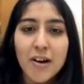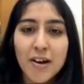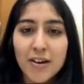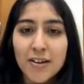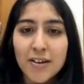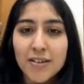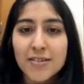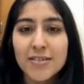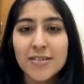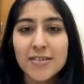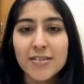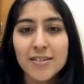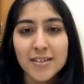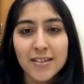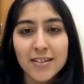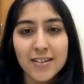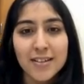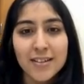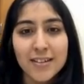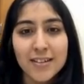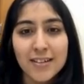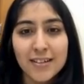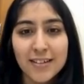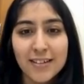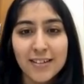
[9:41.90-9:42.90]
3 hours.
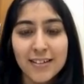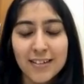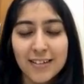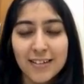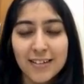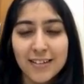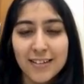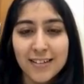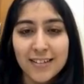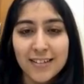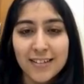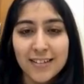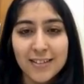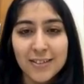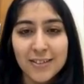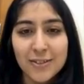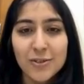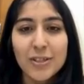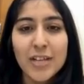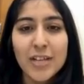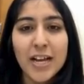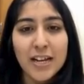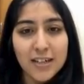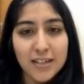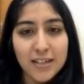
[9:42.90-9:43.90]
So that